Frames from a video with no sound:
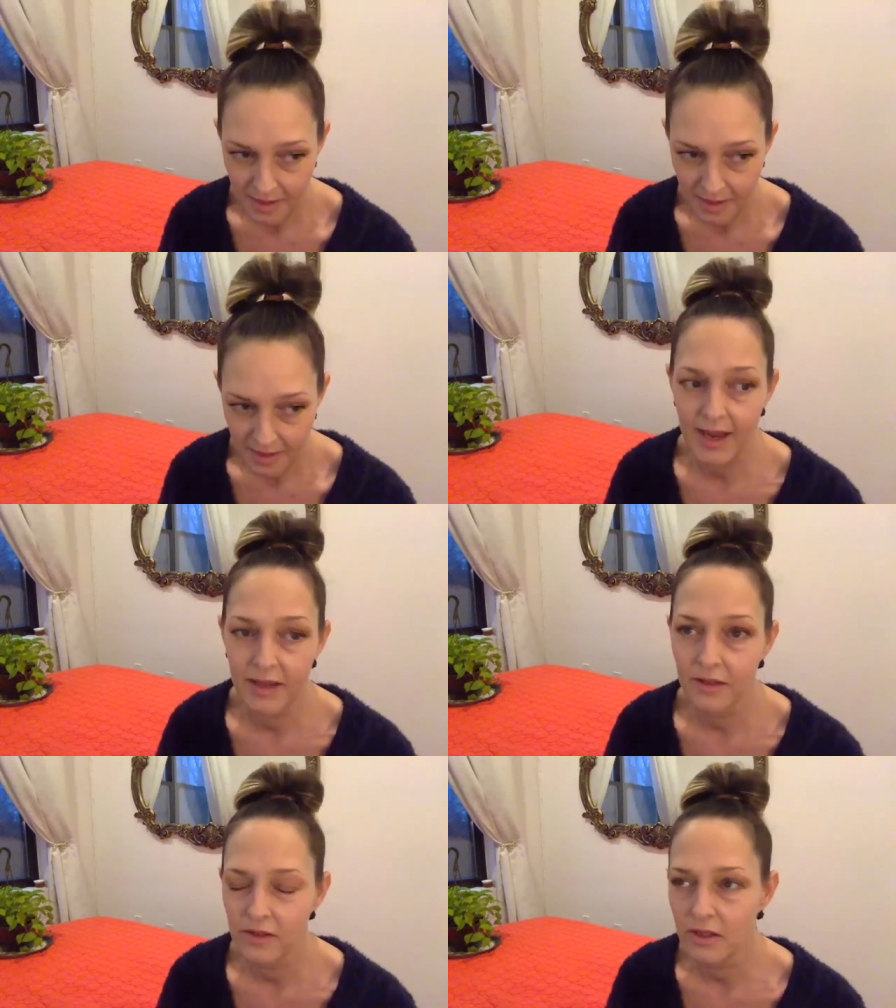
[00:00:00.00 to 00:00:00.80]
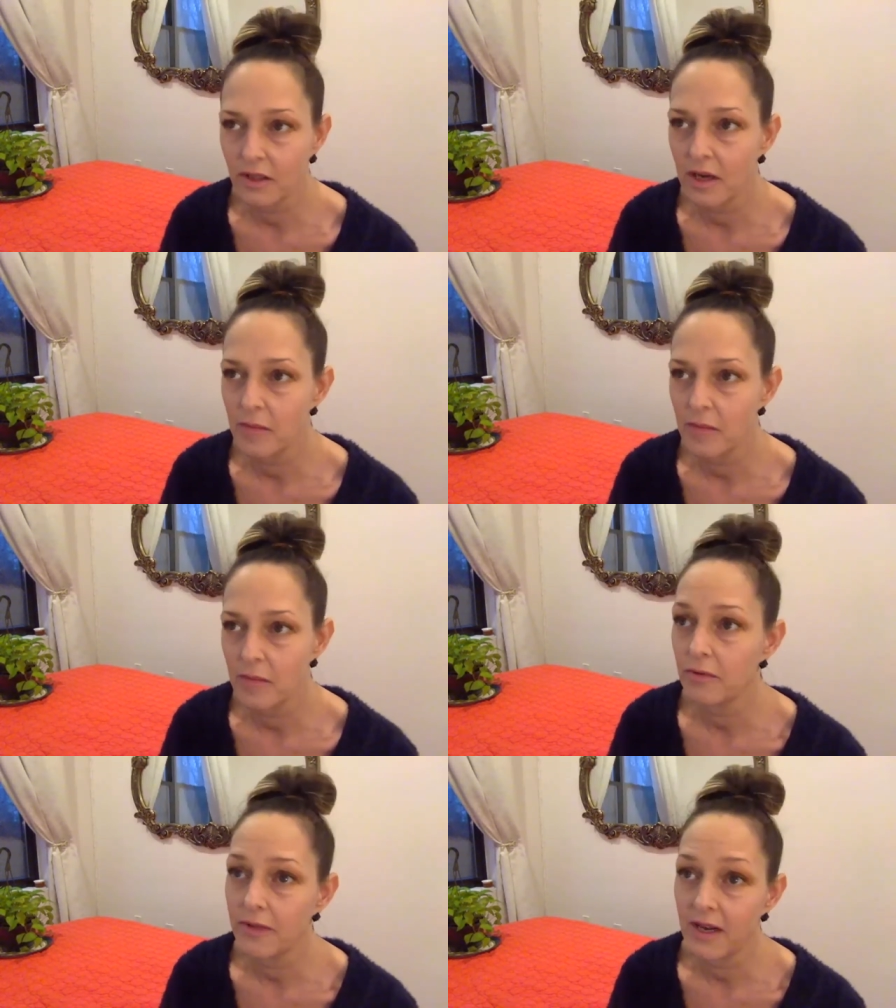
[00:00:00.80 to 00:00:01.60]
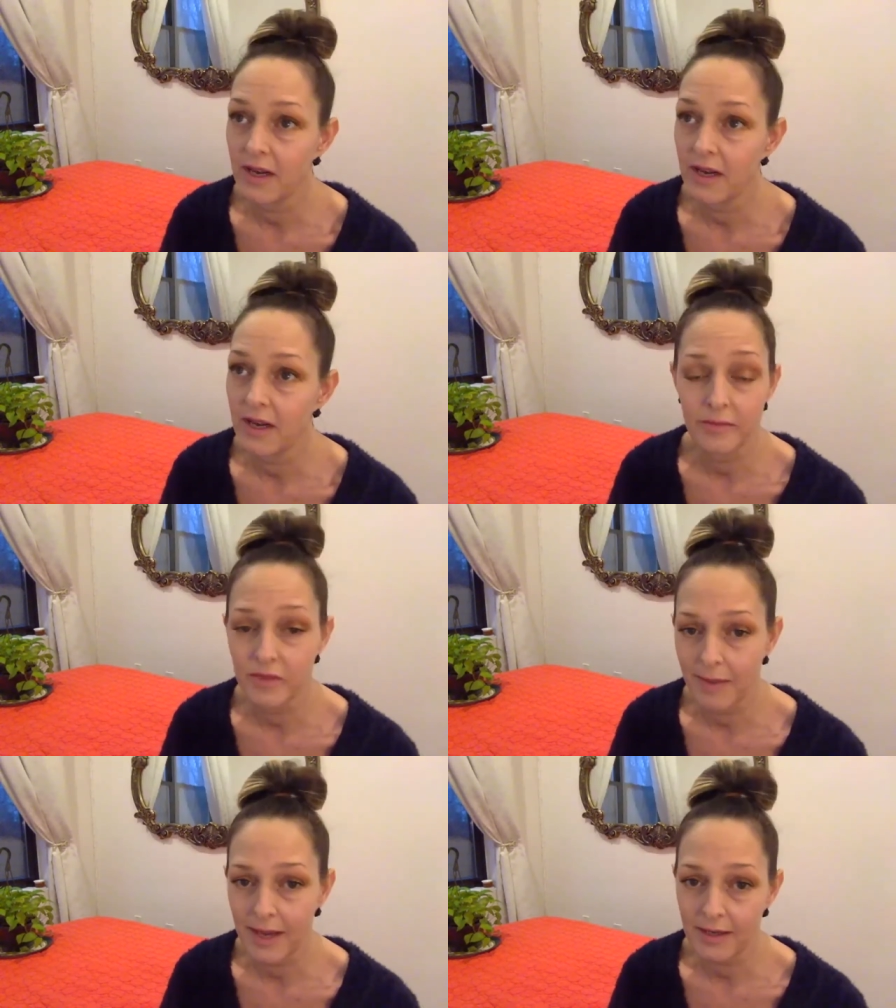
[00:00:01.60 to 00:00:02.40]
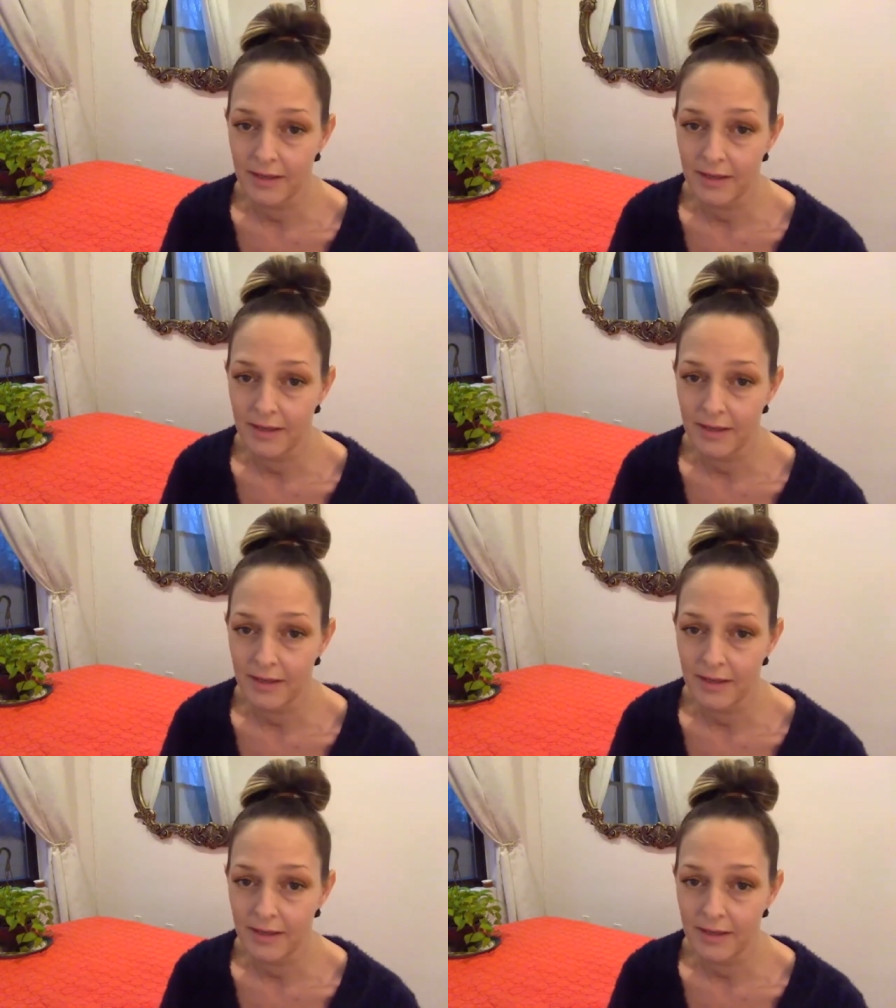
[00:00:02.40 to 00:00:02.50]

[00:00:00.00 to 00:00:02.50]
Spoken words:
And there's a lot of people that are asymptomatic that